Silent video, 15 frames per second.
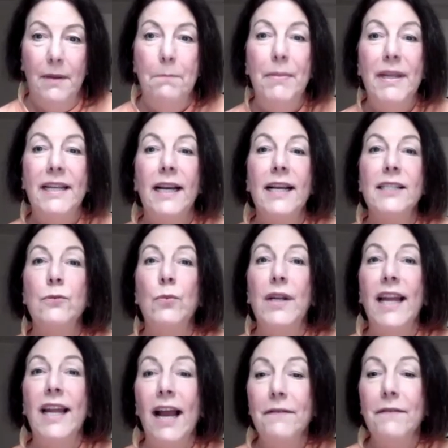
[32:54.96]
because
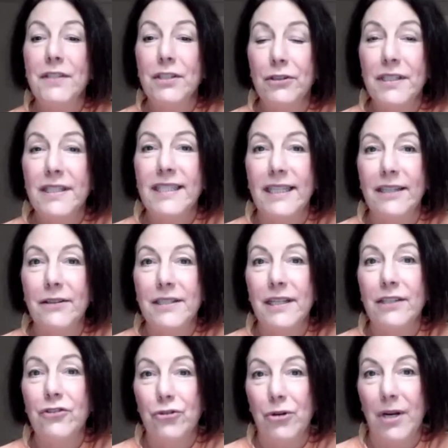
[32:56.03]
we have certain skills
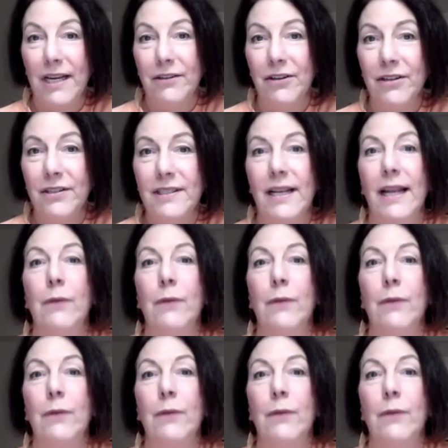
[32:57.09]
as trainers